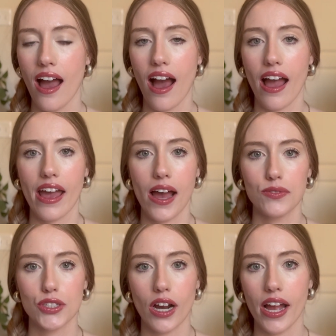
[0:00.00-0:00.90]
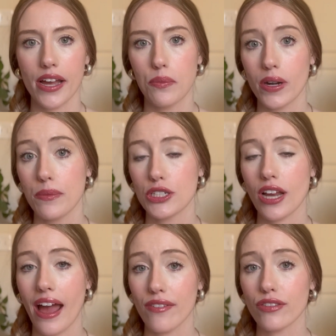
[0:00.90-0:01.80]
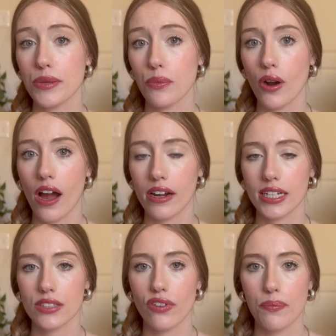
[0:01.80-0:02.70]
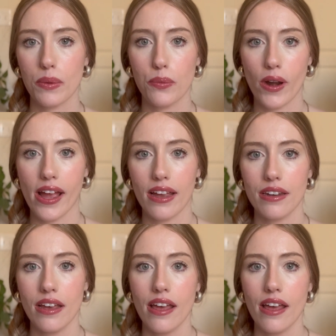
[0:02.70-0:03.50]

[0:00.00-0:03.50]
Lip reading: I have tried pretty much every product from the brand.